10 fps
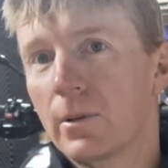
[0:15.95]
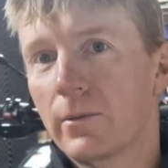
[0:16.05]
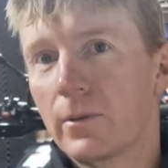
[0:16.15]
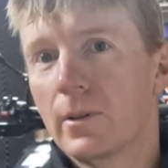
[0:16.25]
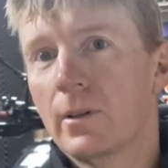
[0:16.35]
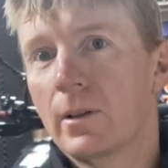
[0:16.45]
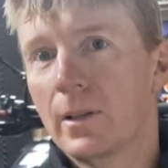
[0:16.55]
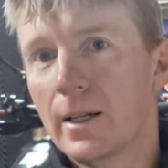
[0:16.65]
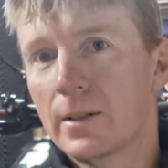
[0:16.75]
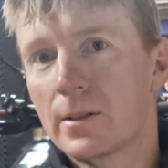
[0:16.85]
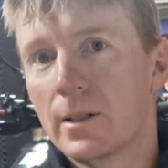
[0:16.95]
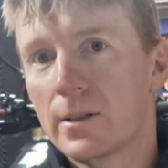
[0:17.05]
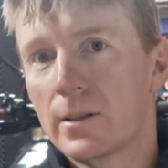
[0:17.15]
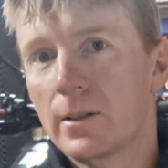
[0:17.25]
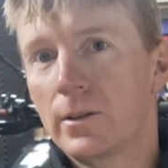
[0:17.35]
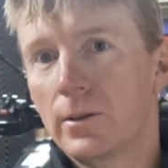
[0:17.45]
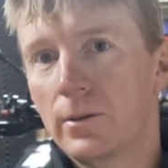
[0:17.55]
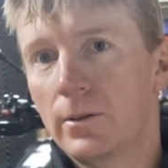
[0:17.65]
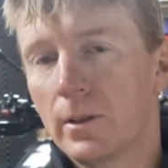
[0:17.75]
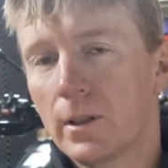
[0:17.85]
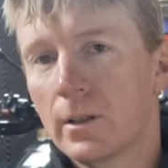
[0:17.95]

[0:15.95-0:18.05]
with the latest ECU